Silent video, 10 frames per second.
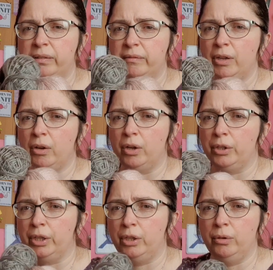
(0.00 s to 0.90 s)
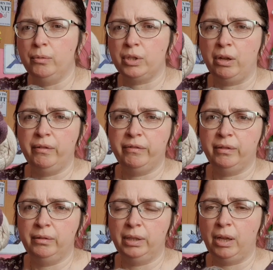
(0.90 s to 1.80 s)
not got a huge lot
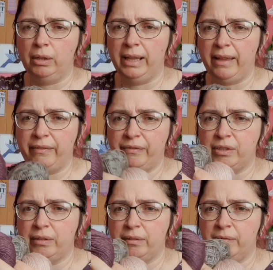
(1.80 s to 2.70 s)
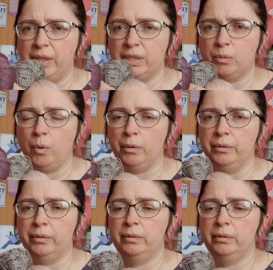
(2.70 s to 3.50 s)
left of this one.